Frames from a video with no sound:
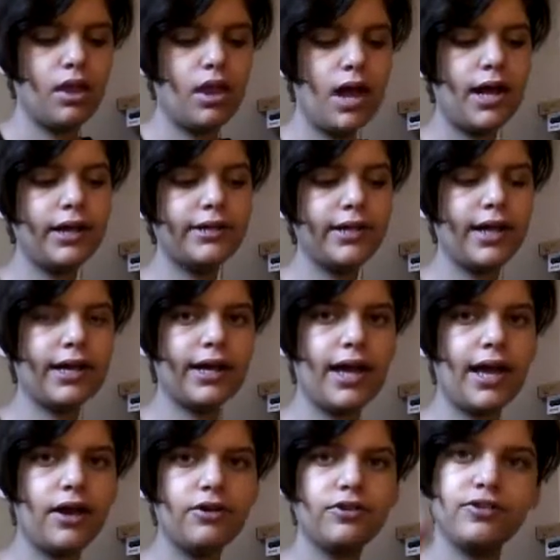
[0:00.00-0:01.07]
I take
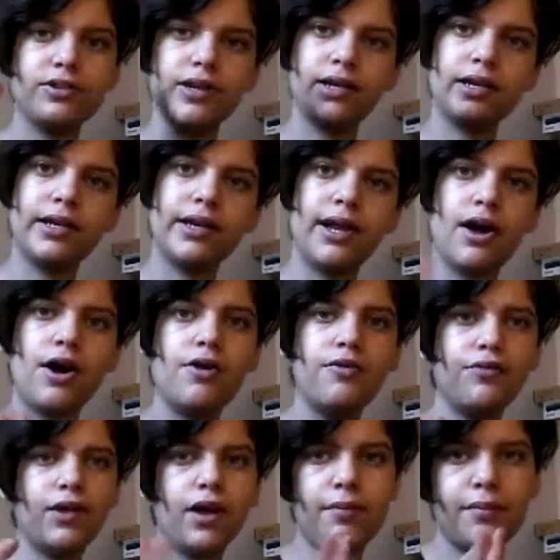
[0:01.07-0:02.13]
hair, skin, and nail
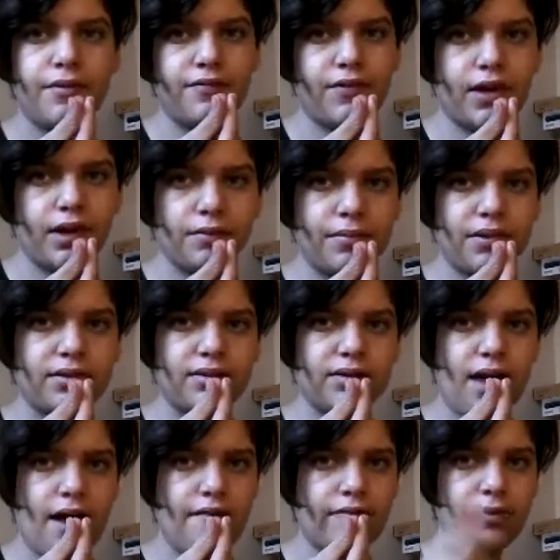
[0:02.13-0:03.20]
gummy vitamins
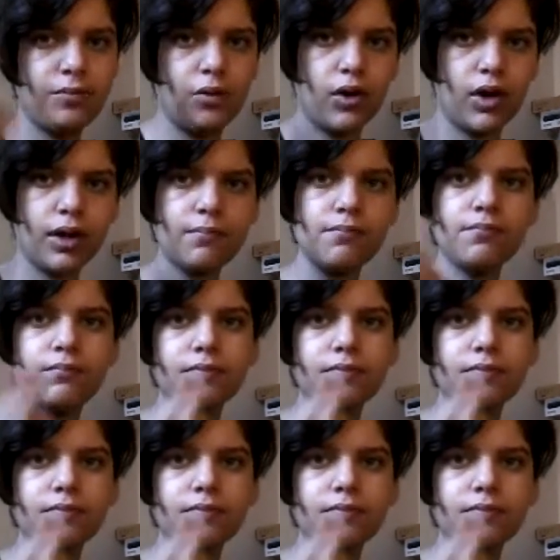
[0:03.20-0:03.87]
every morning